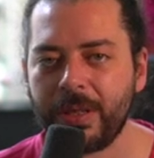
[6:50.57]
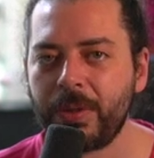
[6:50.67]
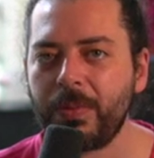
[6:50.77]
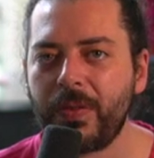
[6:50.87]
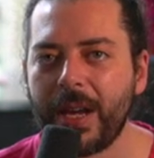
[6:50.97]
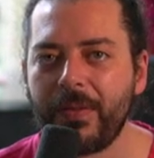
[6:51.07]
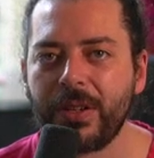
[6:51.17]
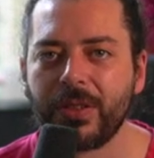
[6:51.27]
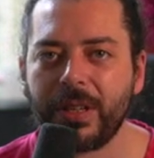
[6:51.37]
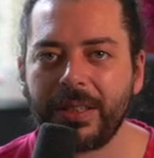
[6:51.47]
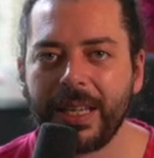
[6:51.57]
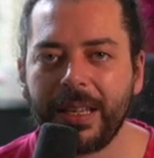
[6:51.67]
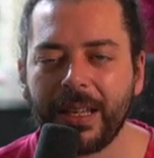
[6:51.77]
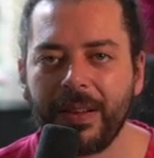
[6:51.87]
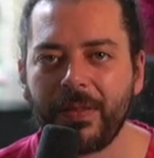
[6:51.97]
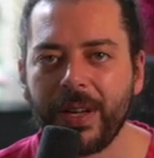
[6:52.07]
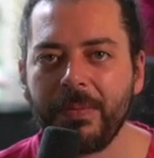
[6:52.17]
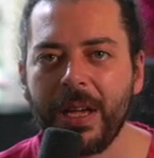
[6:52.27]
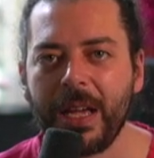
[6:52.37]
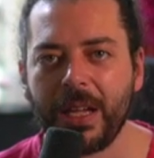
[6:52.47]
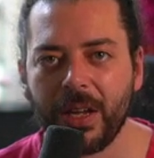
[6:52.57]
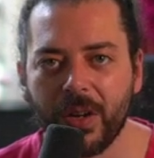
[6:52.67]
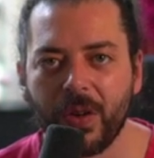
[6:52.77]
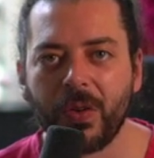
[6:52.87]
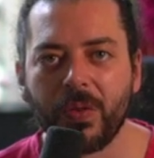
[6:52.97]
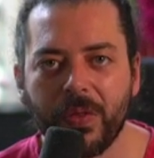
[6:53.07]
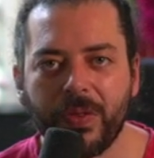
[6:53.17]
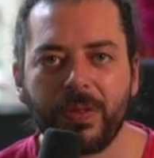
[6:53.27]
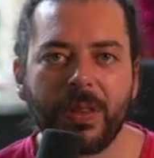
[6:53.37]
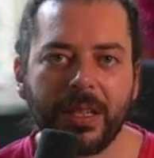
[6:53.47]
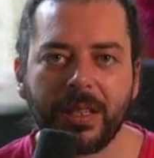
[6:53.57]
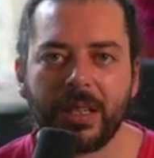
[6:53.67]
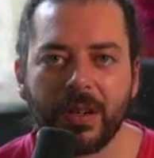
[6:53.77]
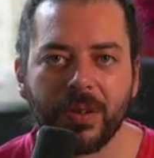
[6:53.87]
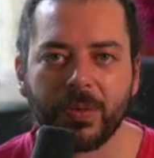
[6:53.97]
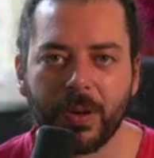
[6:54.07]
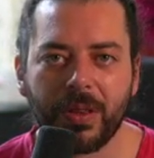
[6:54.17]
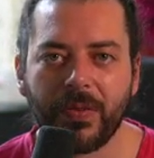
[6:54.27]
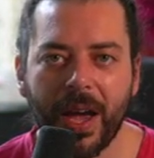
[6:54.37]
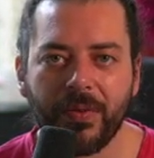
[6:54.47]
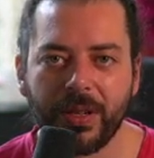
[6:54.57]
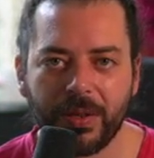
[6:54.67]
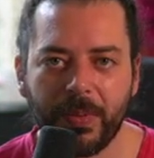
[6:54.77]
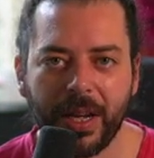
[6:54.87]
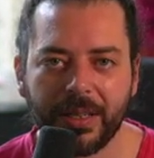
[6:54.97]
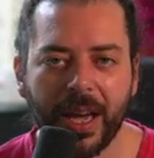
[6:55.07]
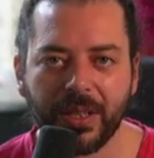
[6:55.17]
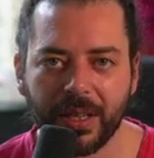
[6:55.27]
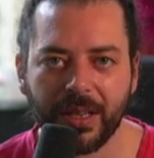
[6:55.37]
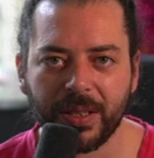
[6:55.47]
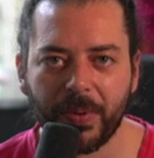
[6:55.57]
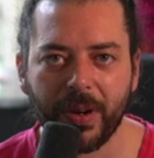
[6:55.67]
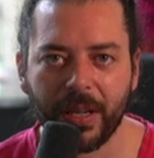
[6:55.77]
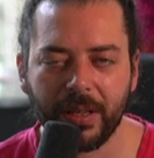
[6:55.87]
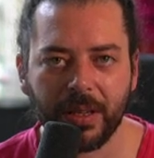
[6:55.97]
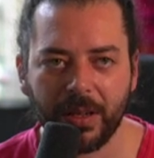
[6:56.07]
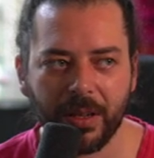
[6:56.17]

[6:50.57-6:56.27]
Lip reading: moving average on the daily time frame. That's a year's worth of average price action at this point.